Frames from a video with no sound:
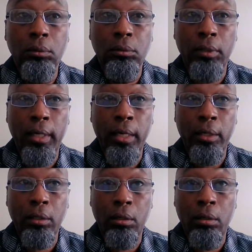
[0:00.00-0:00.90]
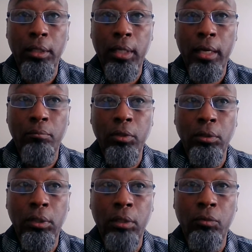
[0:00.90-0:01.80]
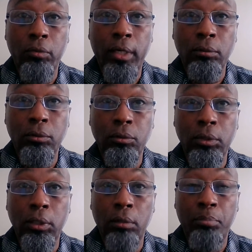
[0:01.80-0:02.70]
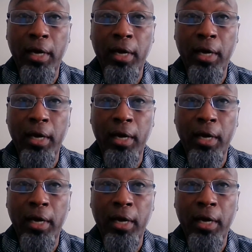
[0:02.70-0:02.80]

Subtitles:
So I got out of the car. They had me to come around to the